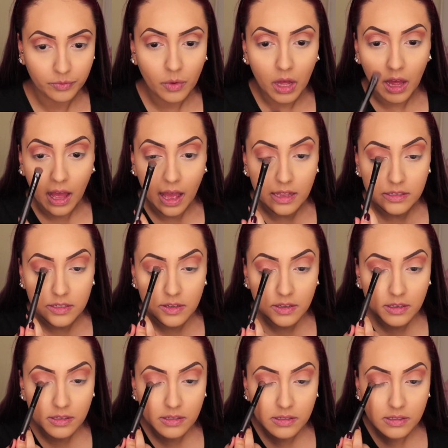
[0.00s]
Well, as you
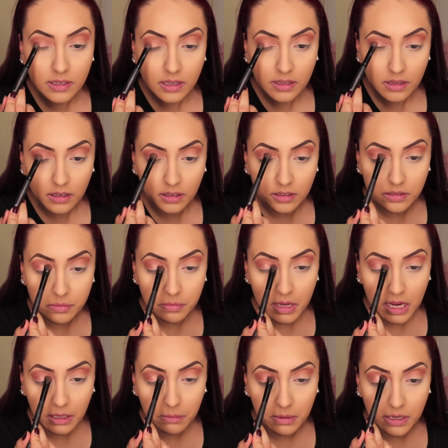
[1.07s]
can see, there's
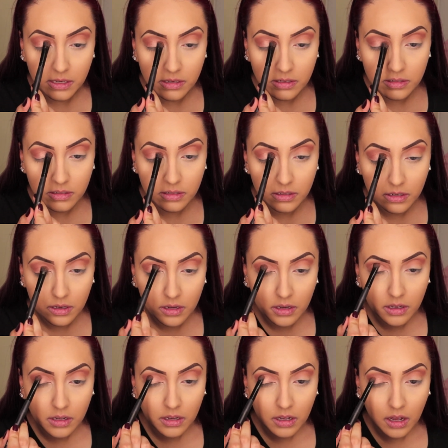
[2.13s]
pigment
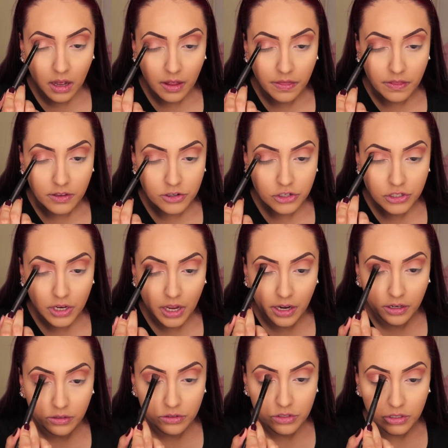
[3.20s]
on this
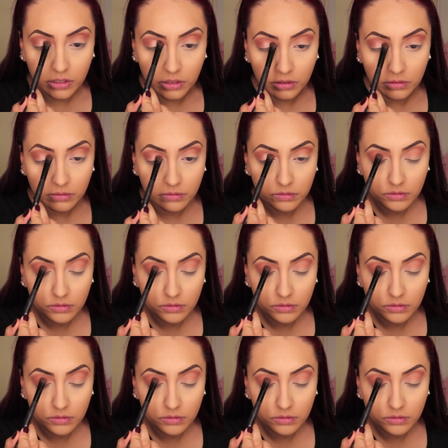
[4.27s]
shadow too,